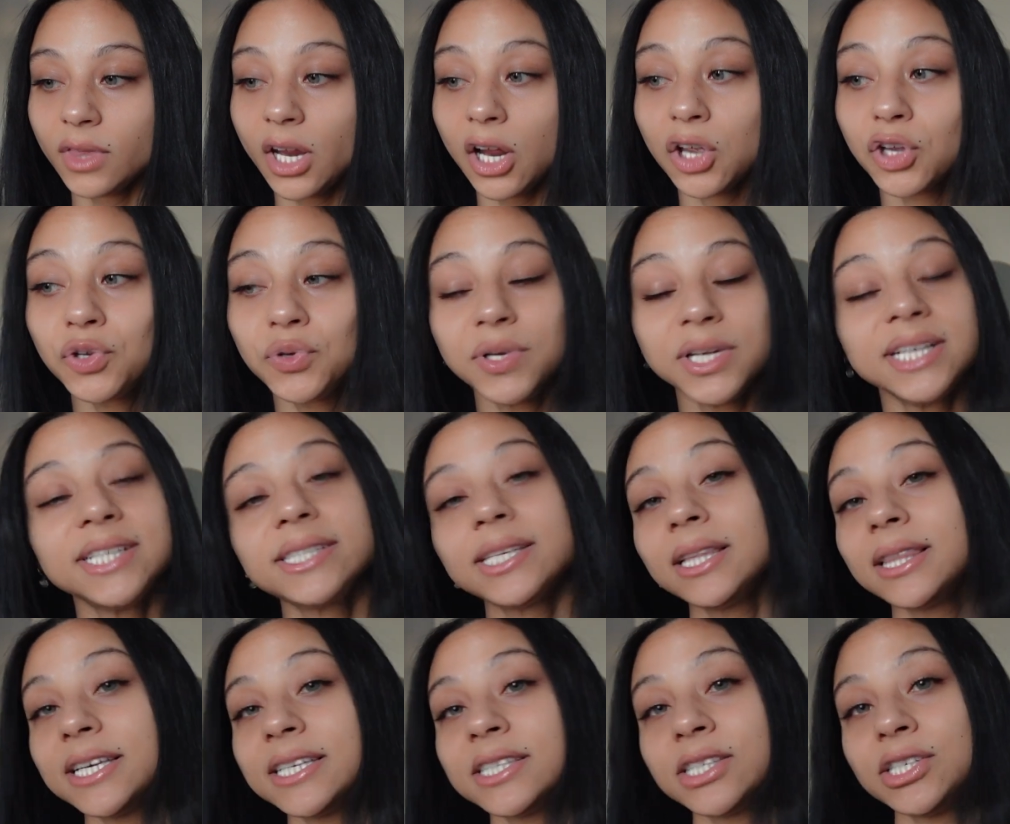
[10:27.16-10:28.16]
you need to
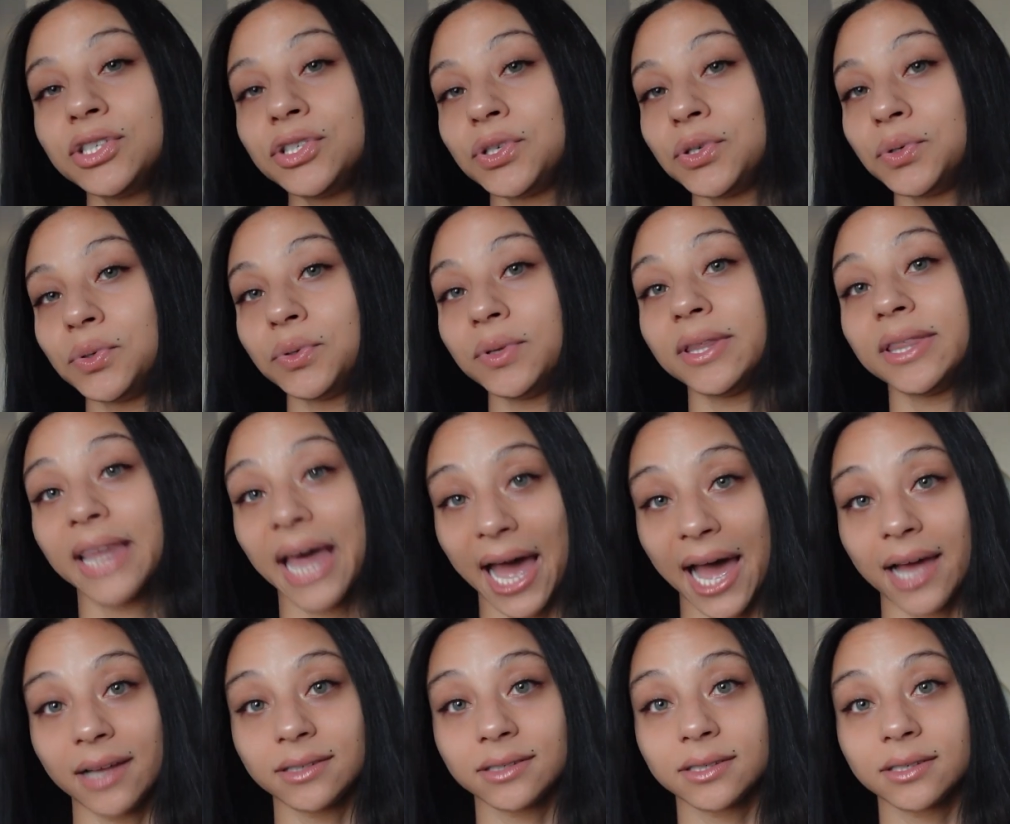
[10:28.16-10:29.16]
listen to
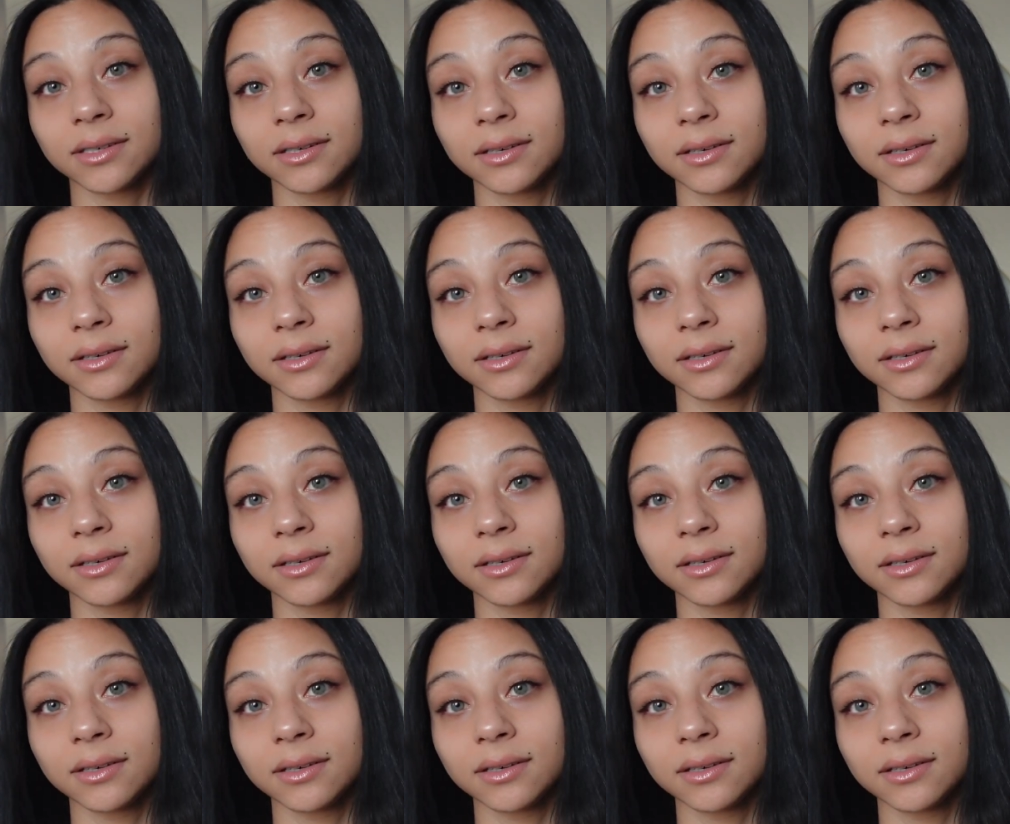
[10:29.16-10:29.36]
that.